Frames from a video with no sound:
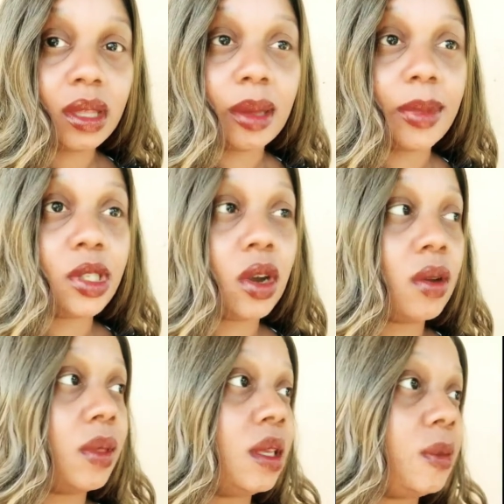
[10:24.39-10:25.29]
Let me
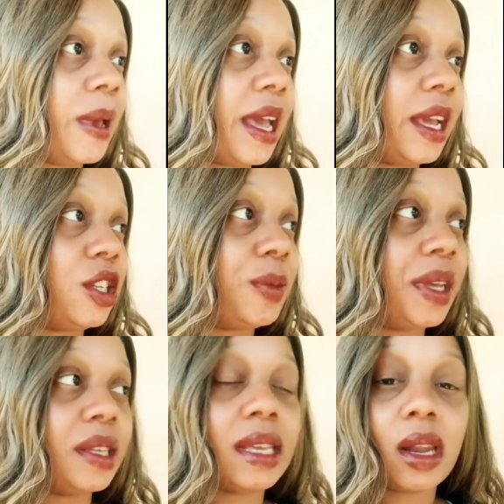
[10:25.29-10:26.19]
turn this page
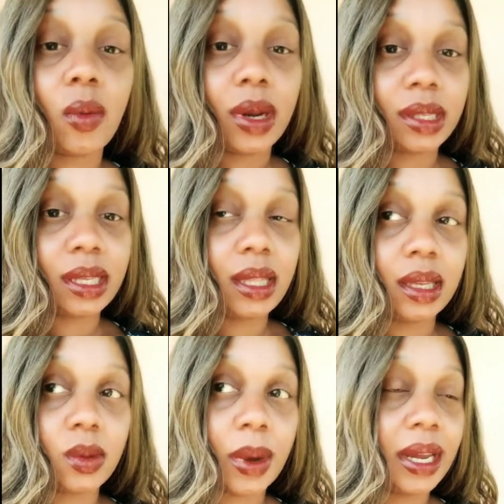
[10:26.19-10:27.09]
because I don't want to see
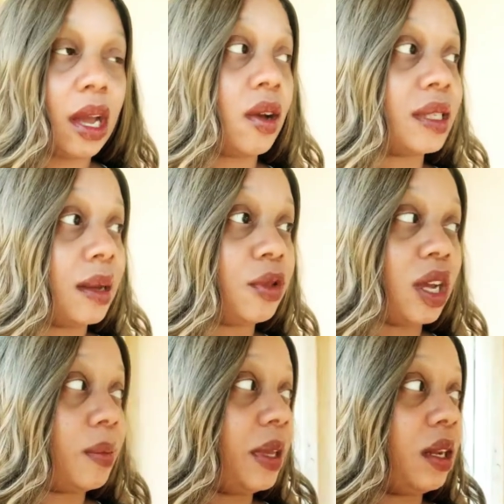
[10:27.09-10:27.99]
this right now because I'm
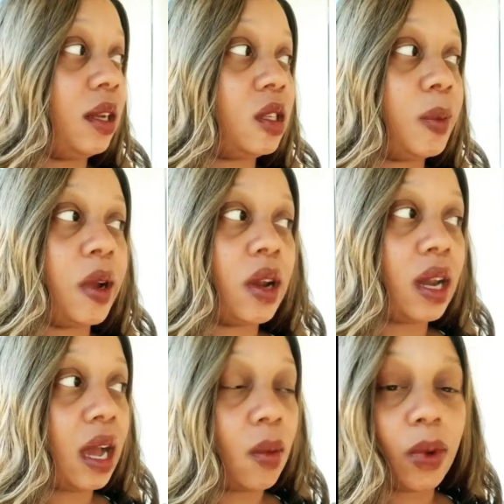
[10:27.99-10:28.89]
trying to be in a good spirit,
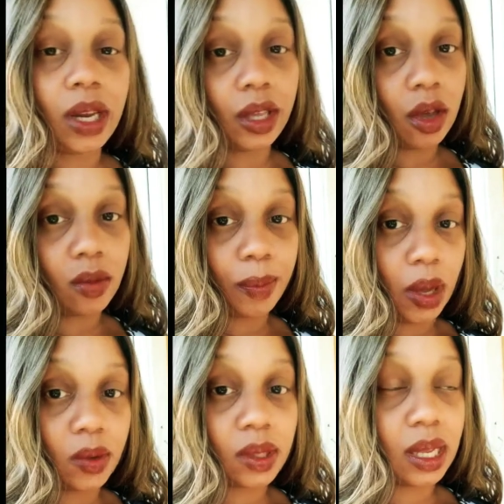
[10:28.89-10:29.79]
and now I'm reading your
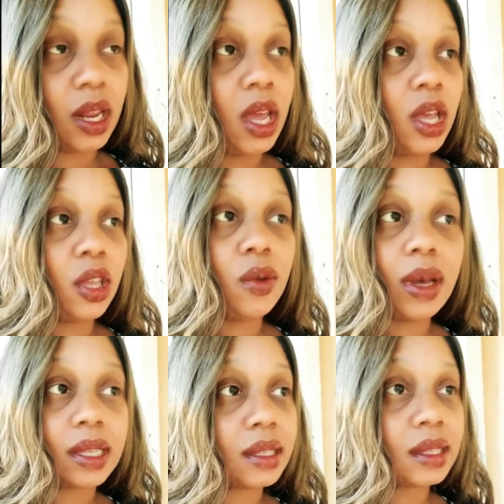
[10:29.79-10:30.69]
posts and you
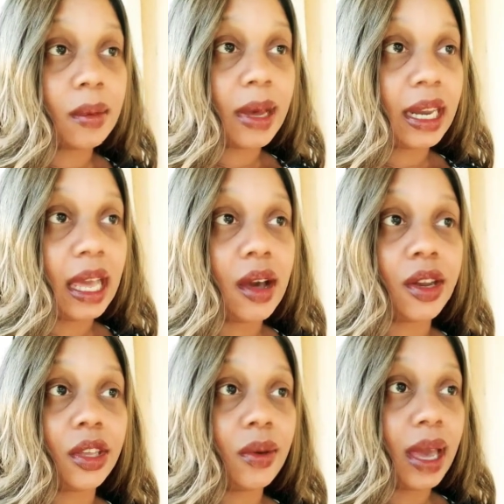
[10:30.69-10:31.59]
cussing somebody
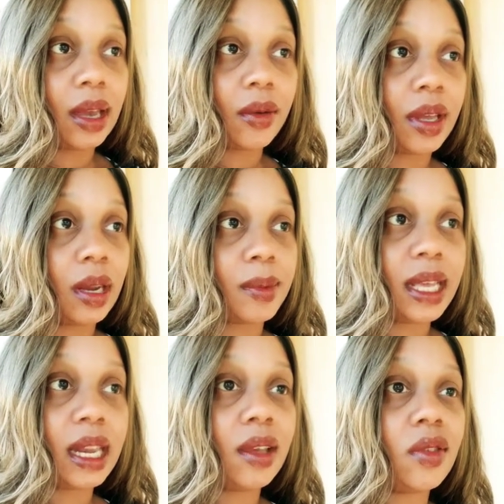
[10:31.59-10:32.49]
out and you angry and
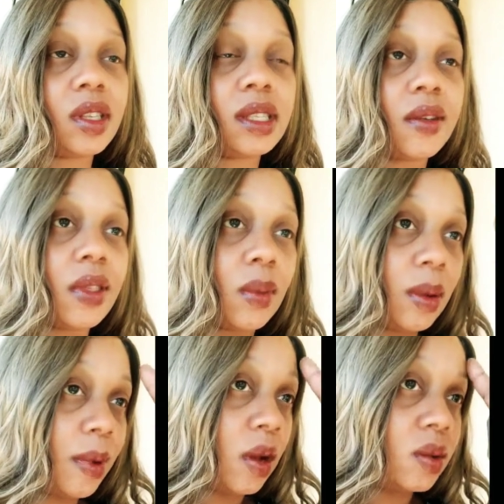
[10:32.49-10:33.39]
upset. Even the stuff that
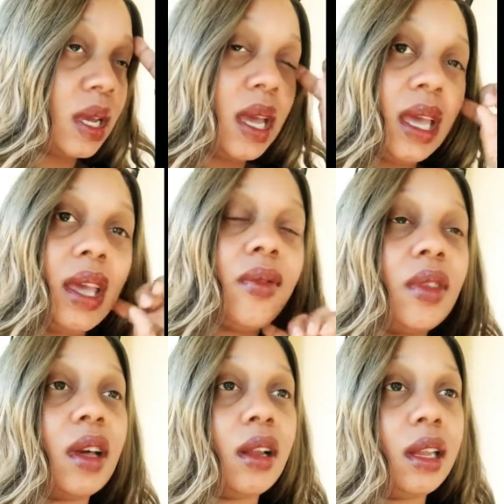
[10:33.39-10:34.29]
we post,
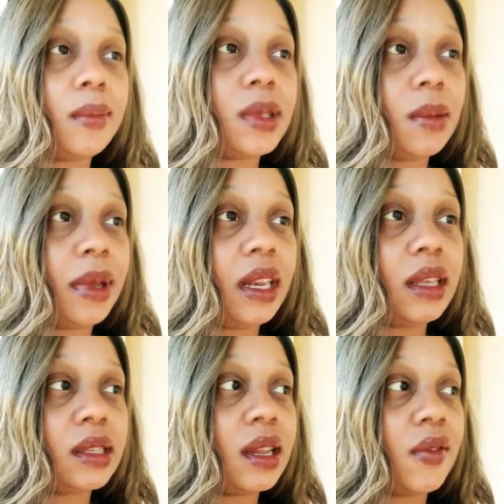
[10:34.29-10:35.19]
even the clips, the
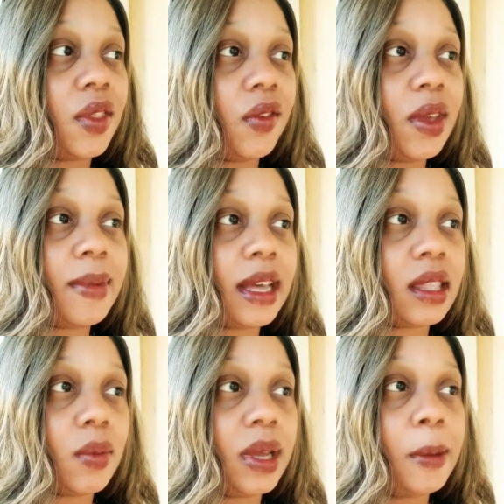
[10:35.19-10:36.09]
media stuff, the
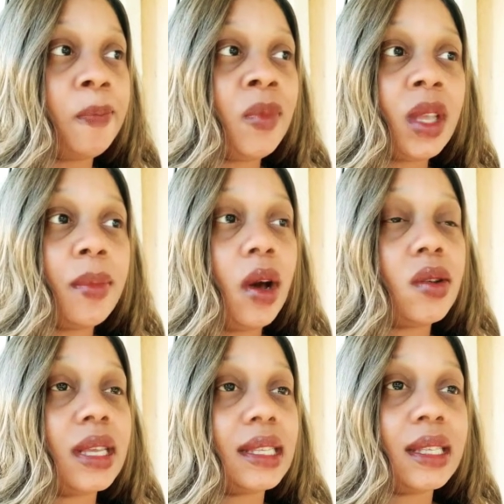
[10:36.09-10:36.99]
feedback that we
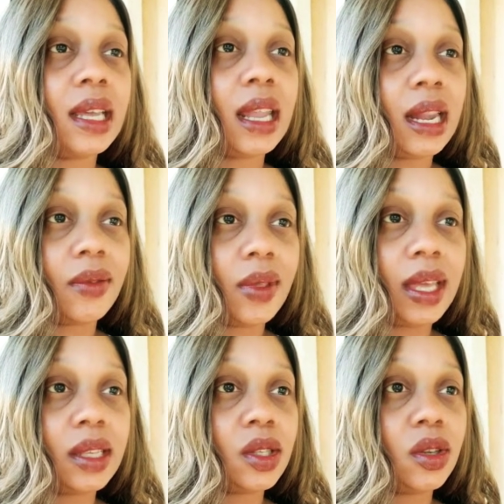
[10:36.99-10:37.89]
post, I see a lot of
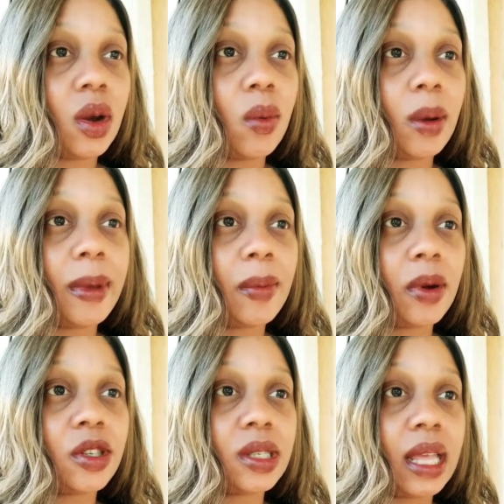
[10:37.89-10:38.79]
things, you know, where
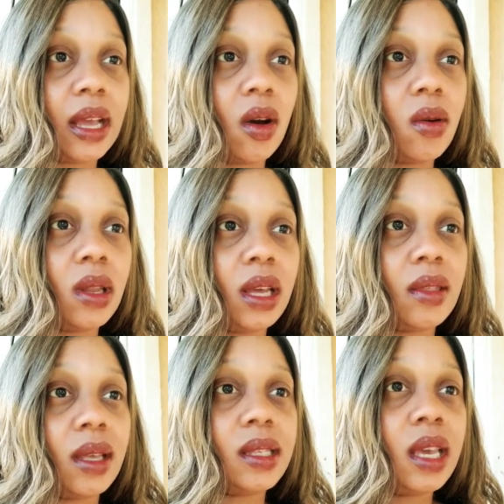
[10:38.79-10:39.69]
people are just like, oh, look
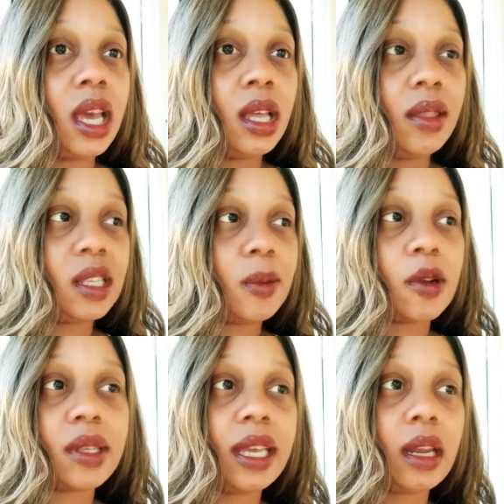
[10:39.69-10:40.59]
at this
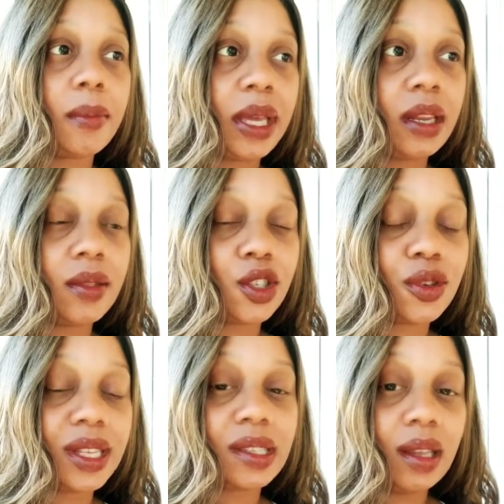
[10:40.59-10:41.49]
person getting beat in the
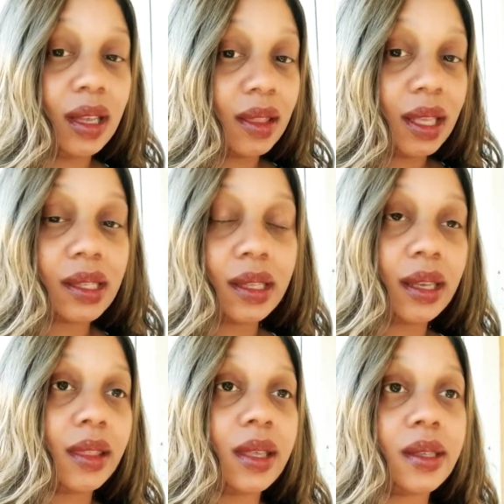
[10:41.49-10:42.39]
streets. Look at this,
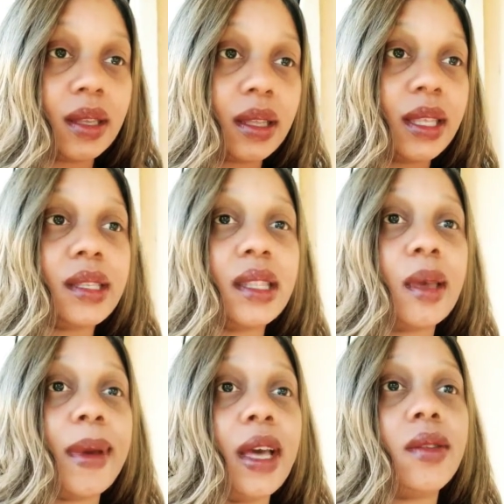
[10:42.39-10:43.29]
look at this, look at this.
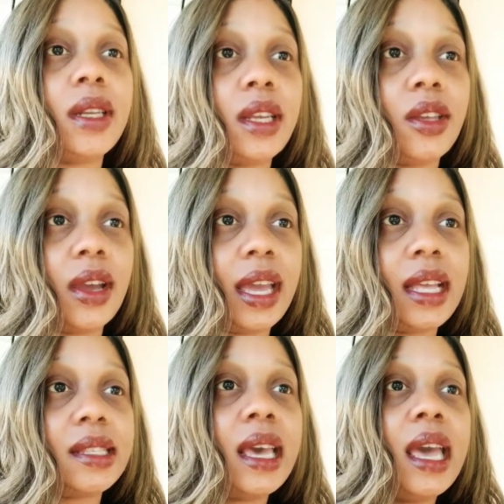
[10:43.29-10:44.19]
And they pound it in your
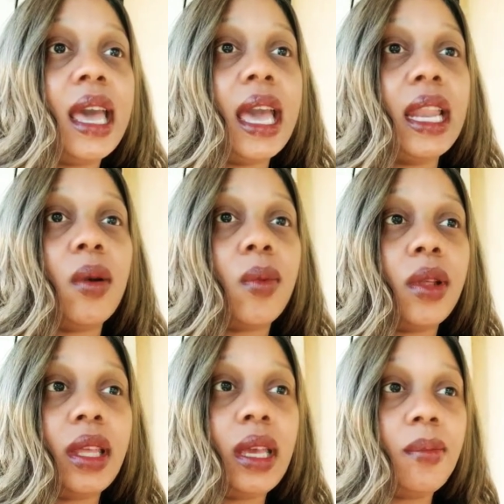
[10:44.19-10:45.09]
heads, and it
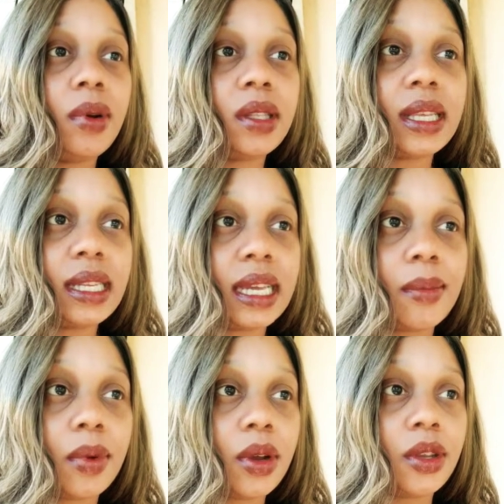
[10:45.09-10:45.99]
really puts a
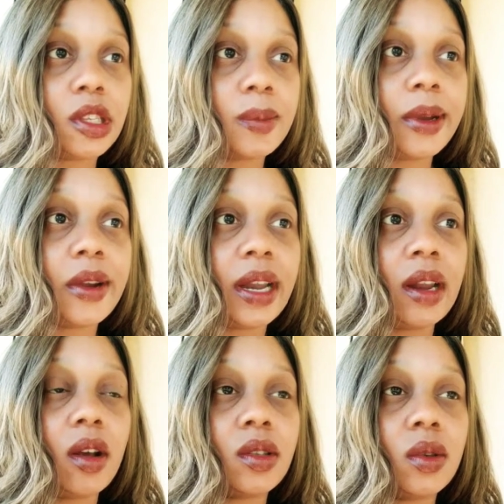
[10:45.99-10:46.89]
damper on your spirit.
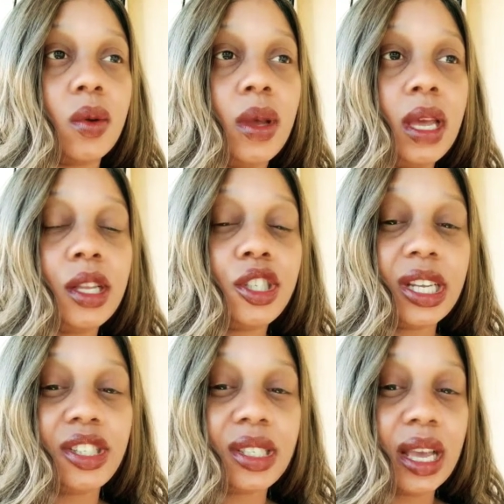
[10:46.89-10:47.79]
It also
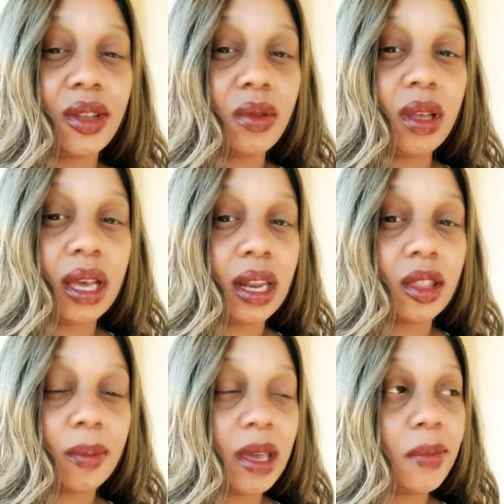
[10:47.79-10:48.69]
changes how you look at
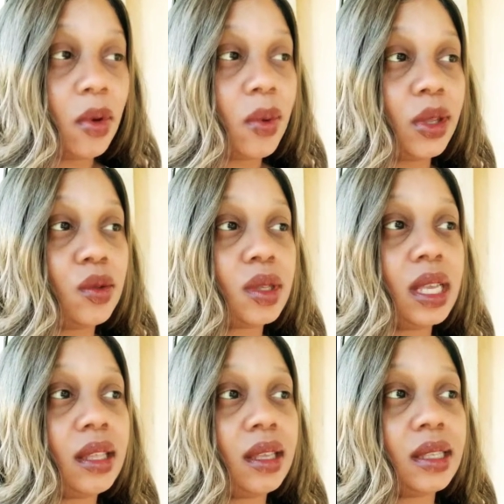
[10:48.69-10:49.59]
other people when you
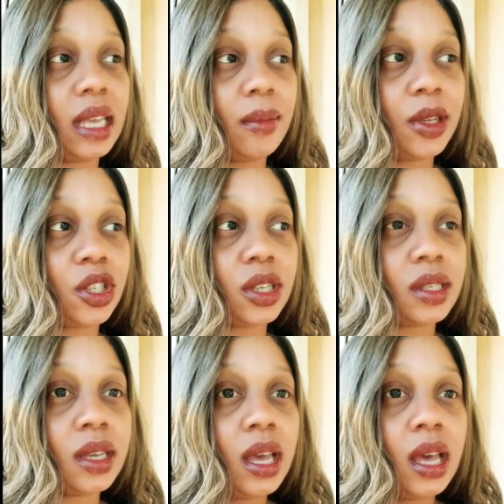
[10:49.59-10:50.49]
see these
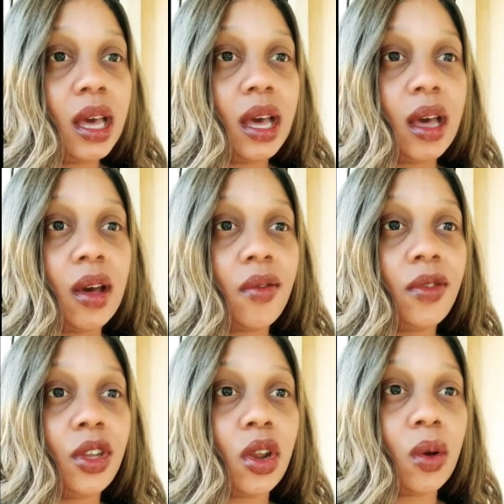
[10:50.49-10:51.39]
images
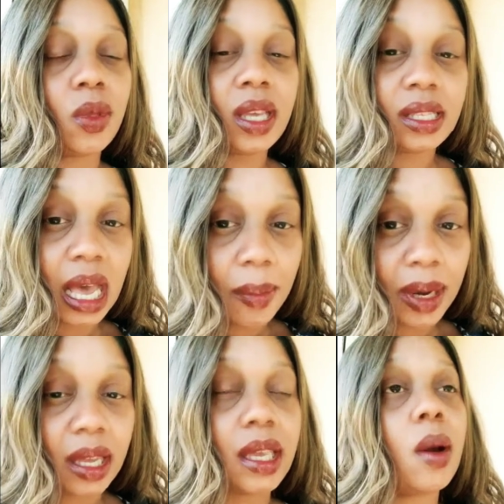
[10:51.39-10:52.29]
of, you know, things
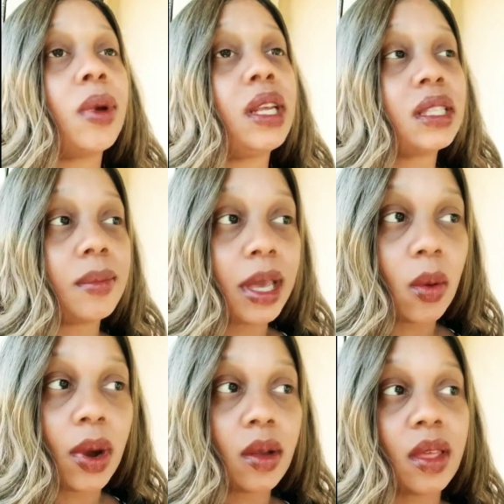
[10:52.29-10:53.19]
happening. Yeah, we need to be
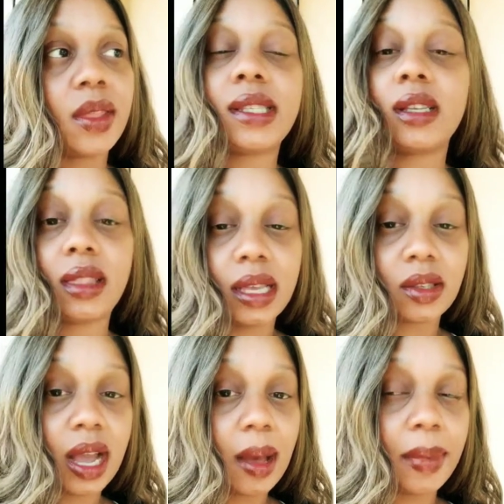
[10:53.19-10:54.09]
aware that these
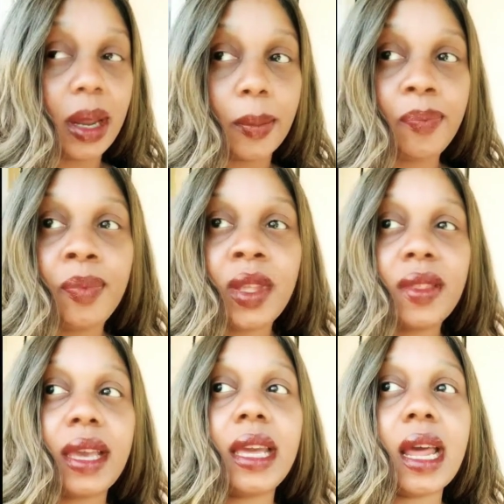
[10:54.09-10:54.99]
things are happening.
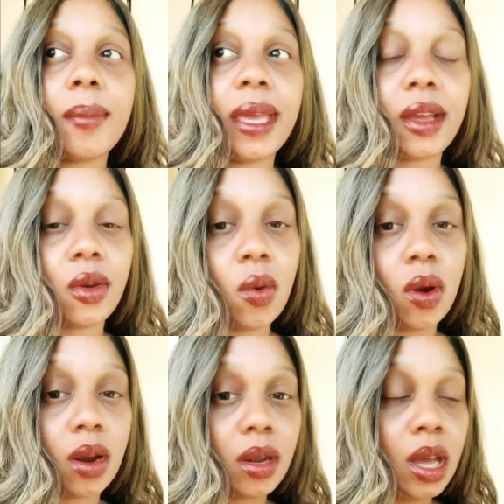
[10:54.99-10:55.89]
They cannot be
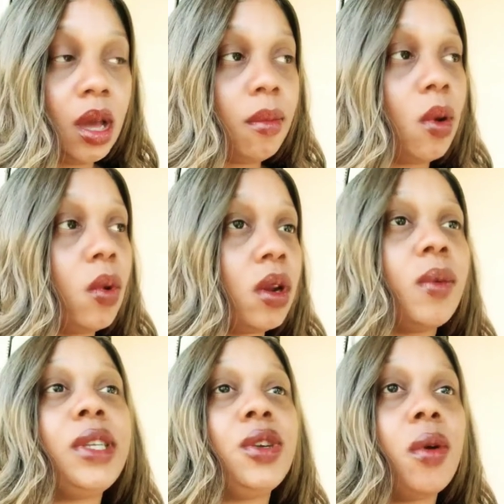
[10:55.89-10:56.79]
ignored. But what
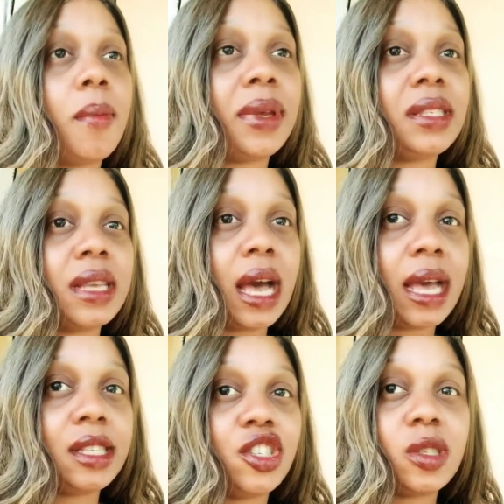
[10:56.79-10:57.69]
are we doing
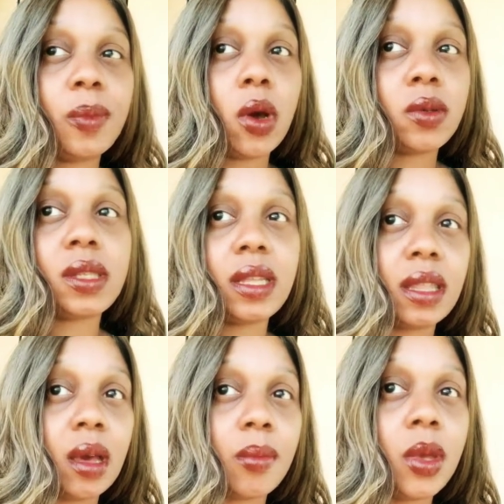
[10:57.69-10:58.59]
besides just
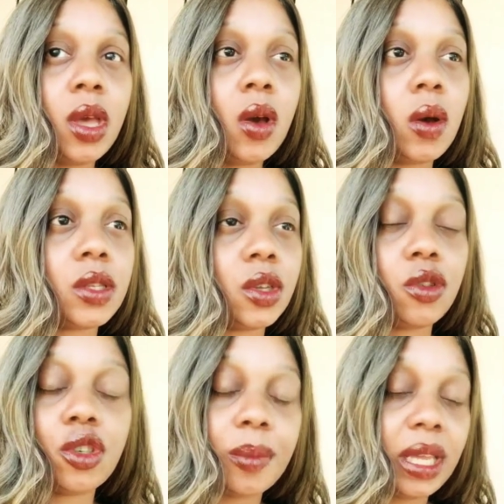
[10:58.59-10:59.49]
posting them on
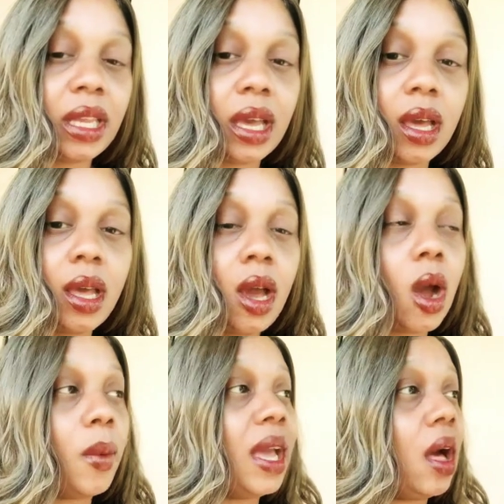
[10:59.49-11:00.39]
social media?
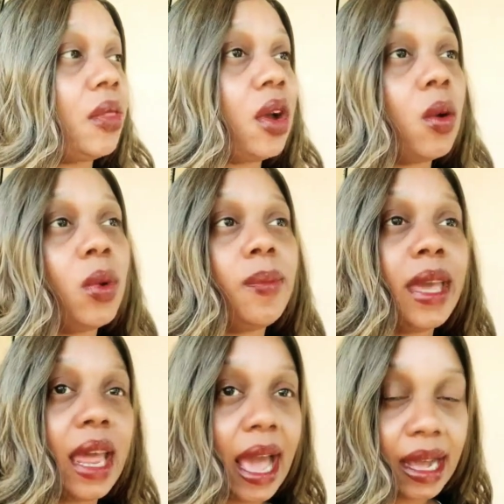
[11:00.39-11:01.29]
Are we out there and we being